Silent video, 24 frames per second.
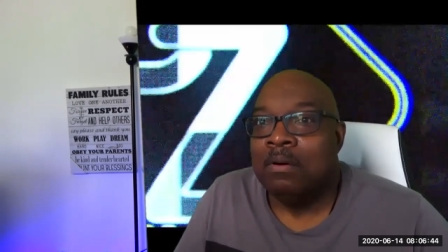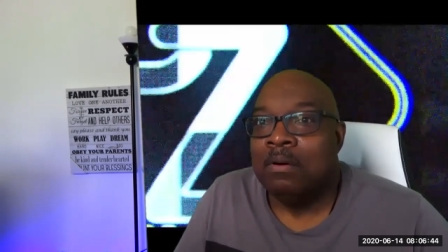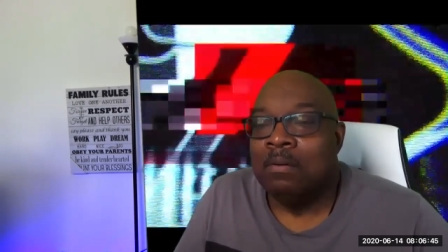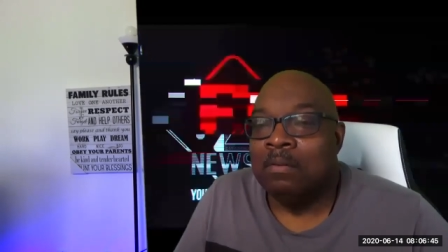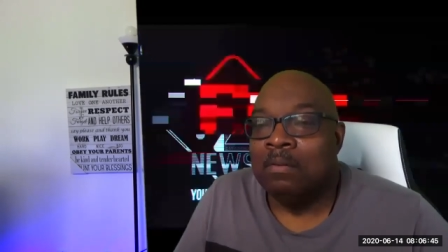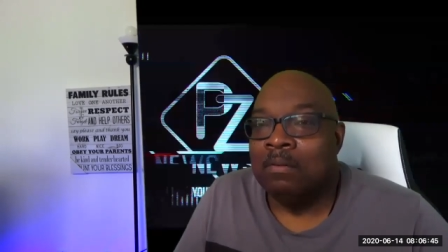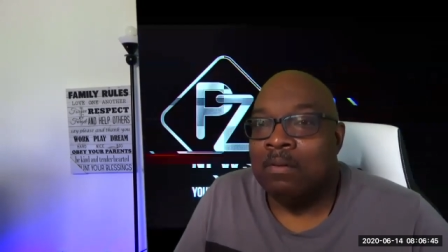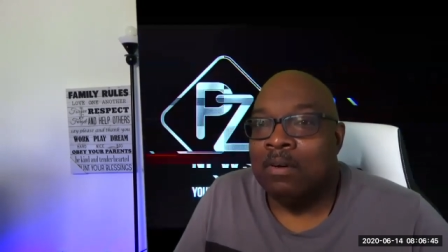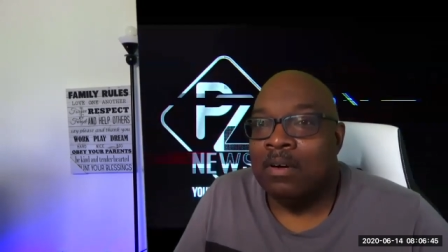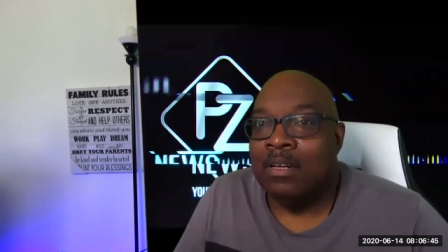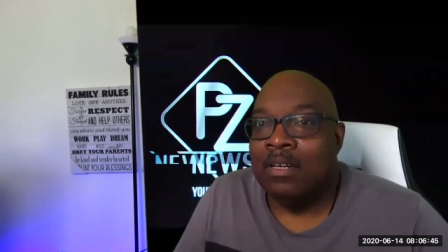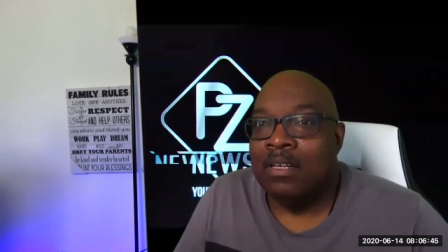
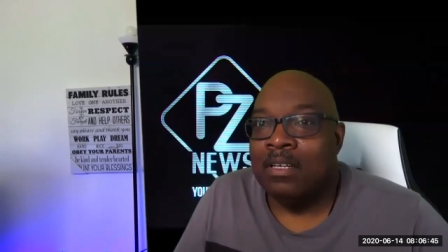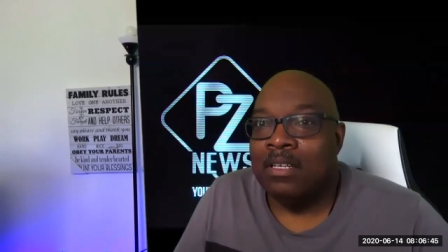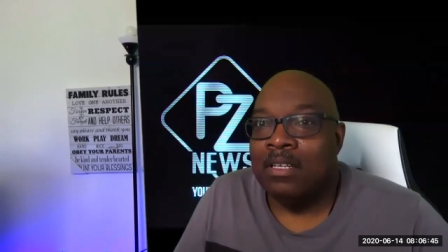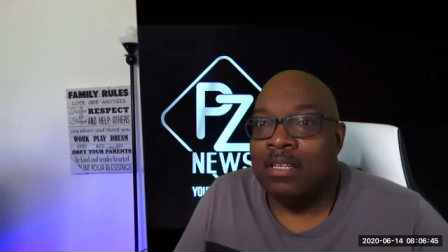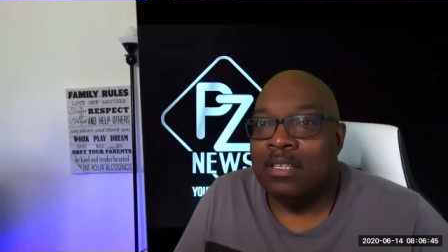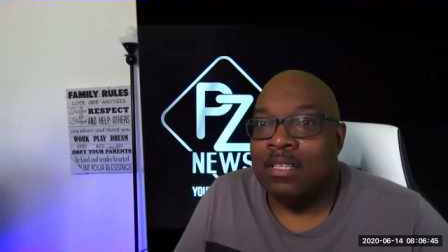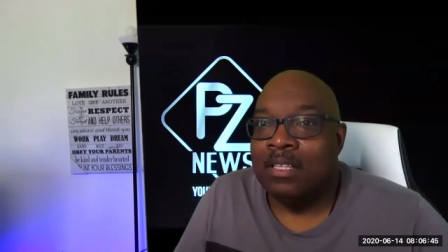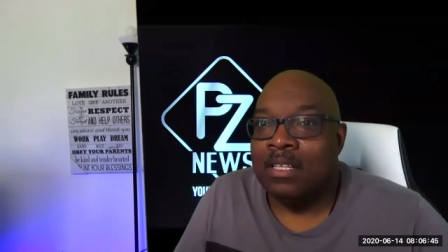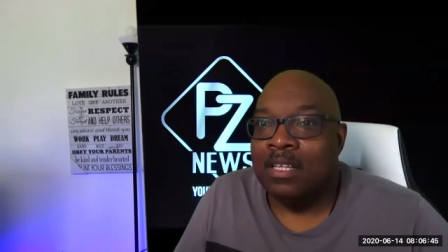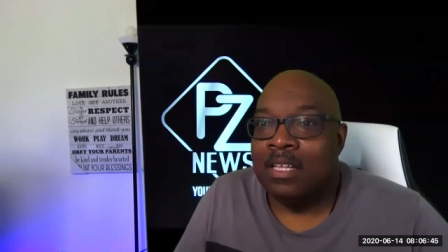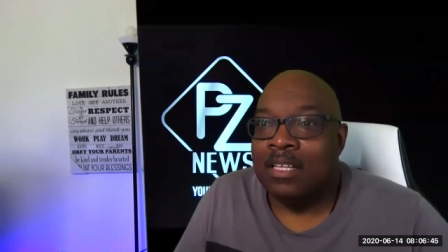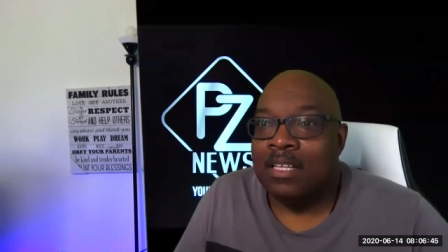one of the
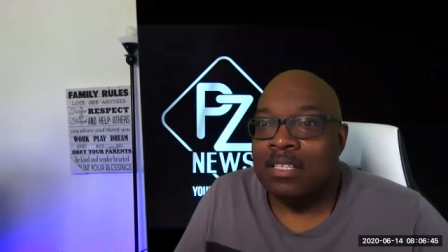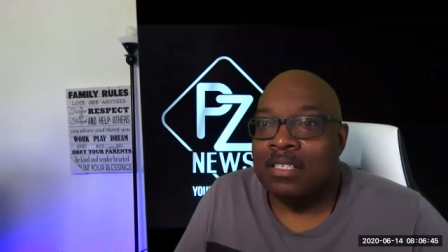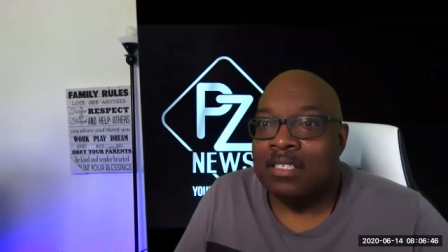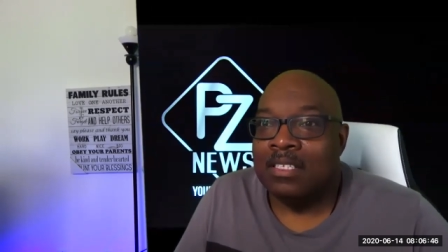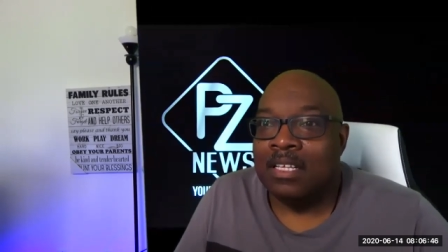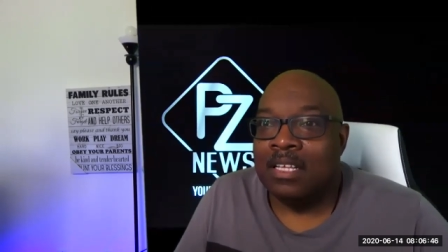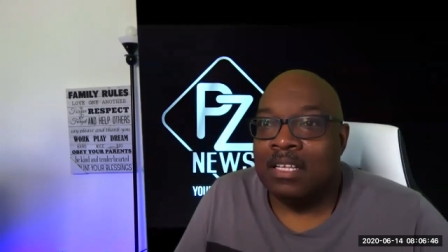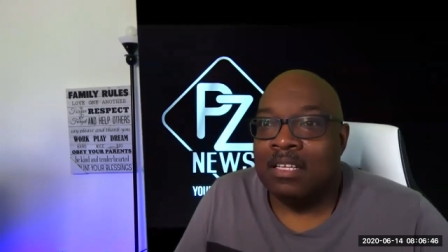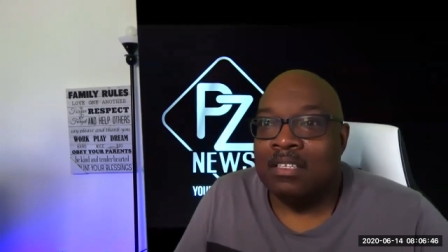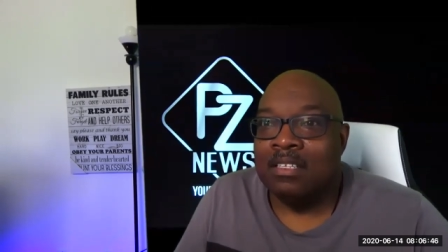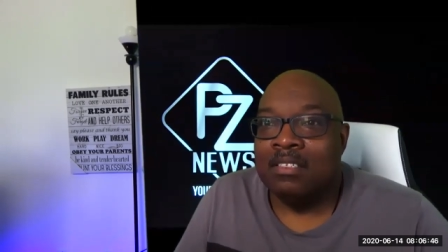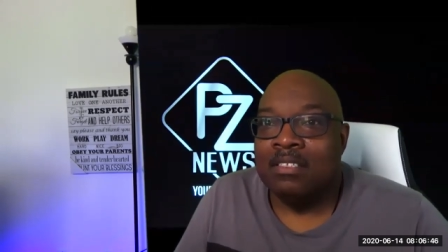things
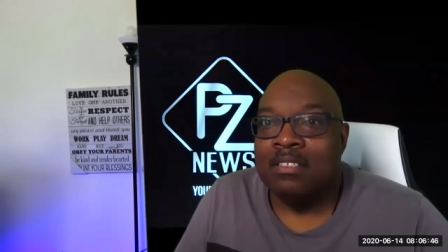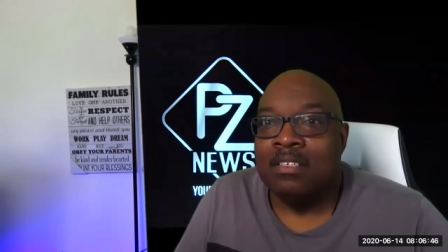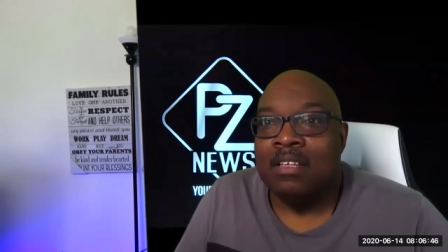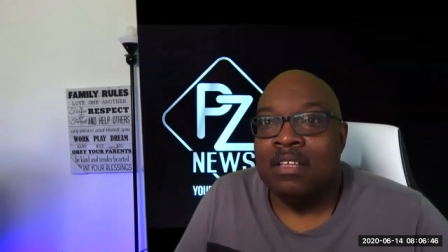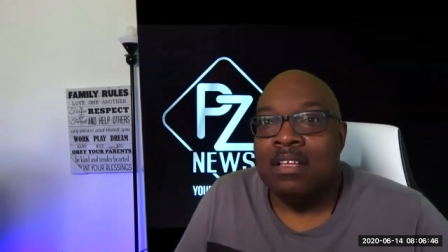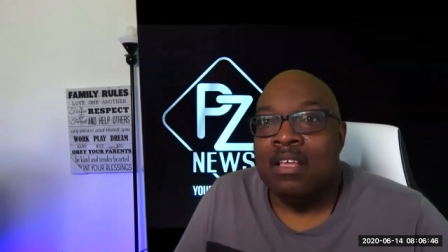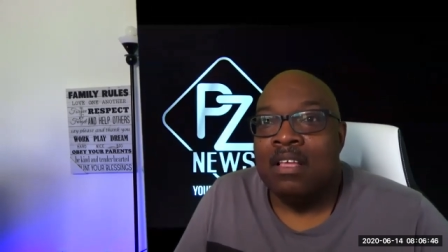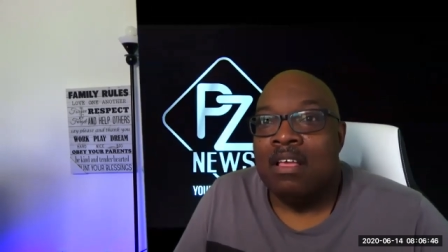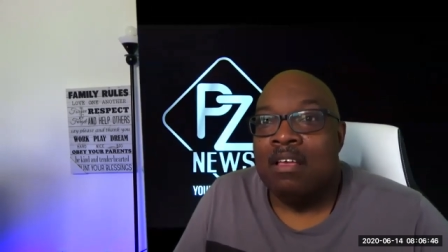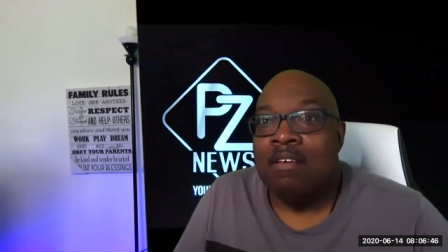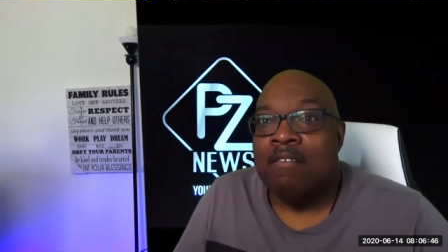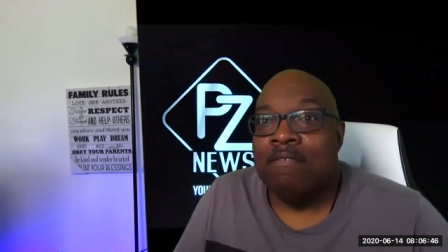is
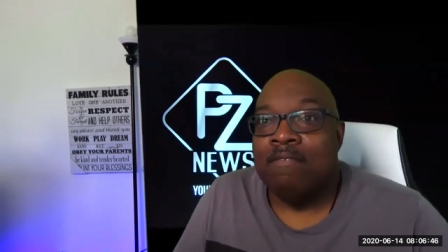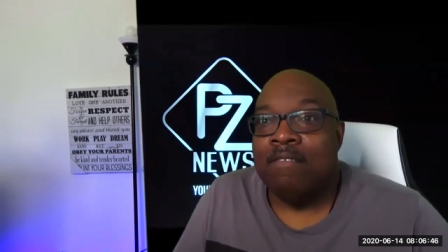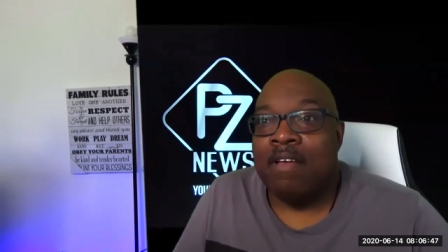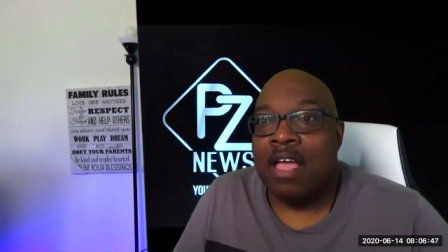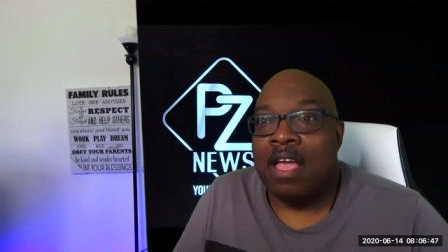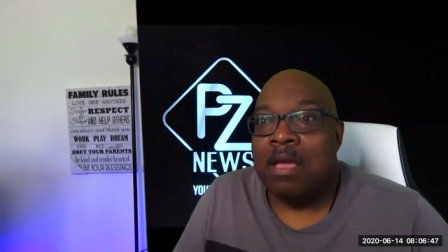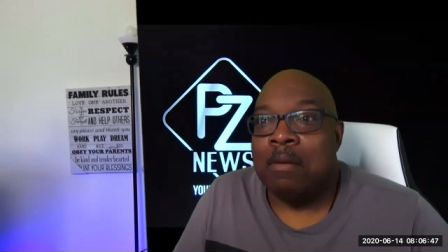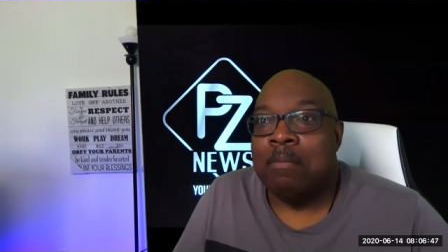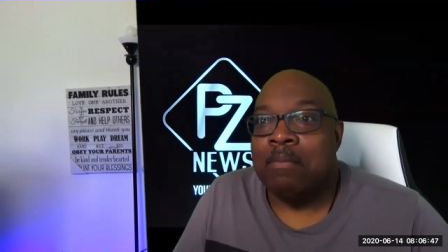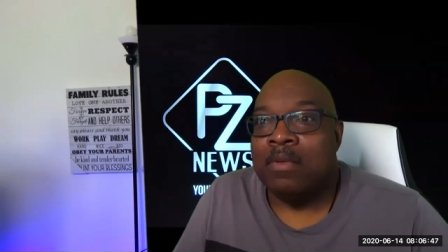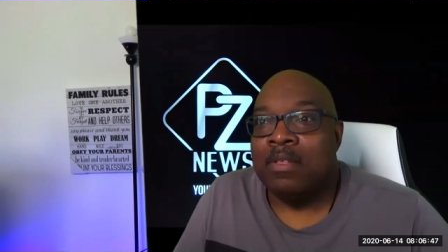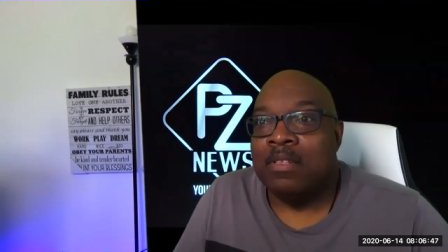
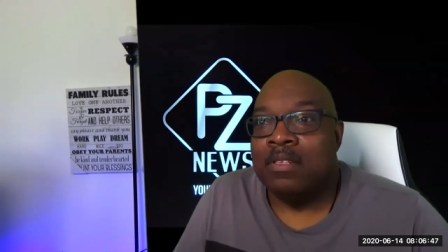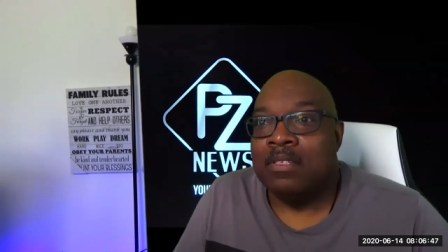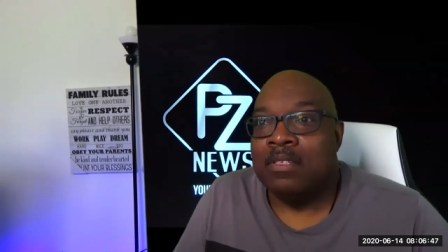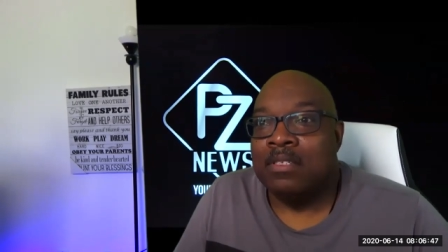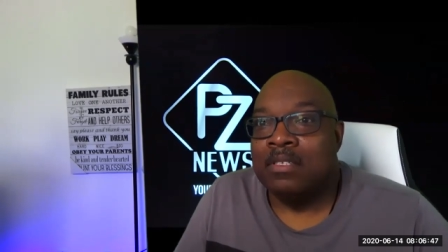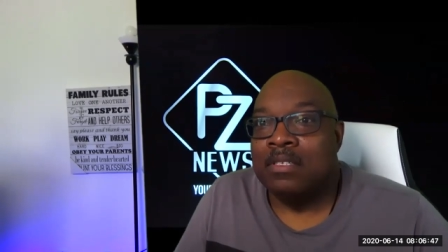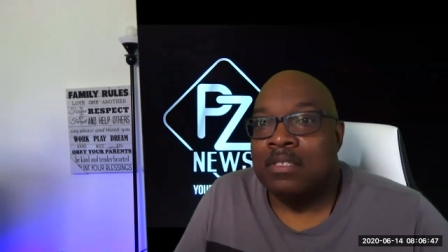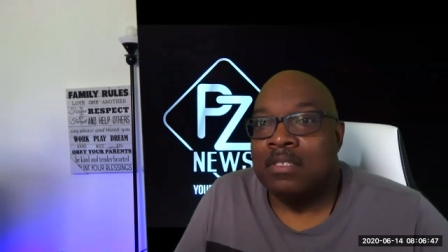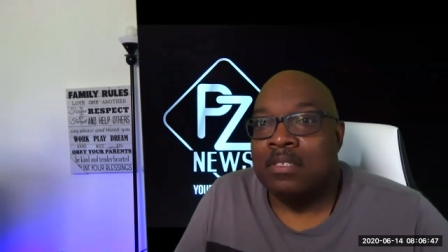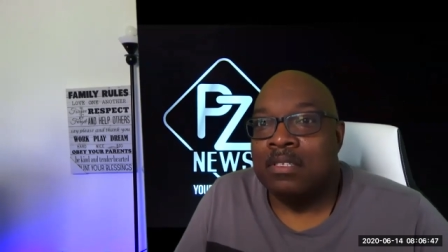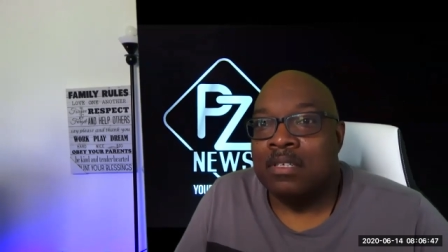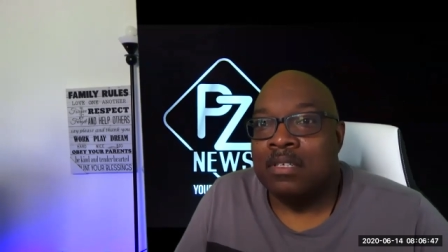
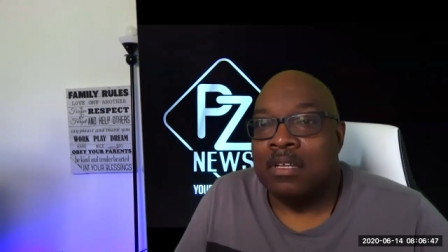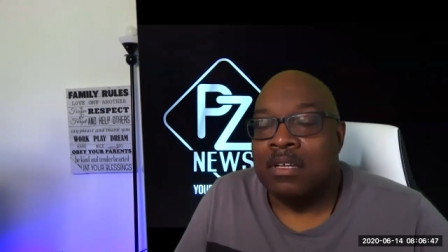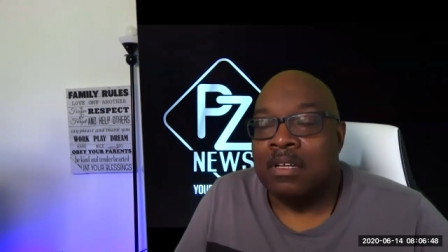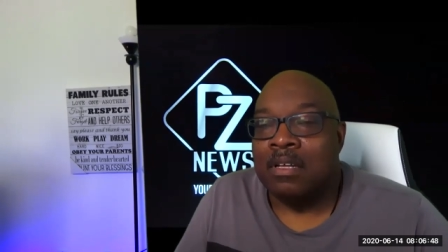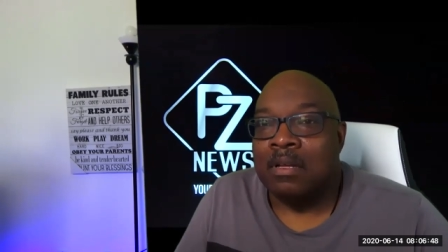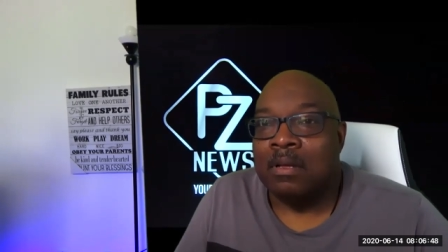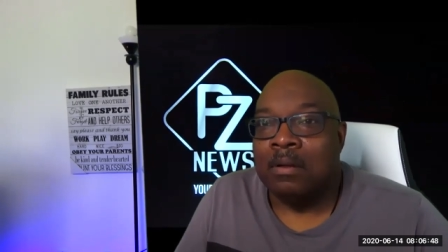famines. Uh,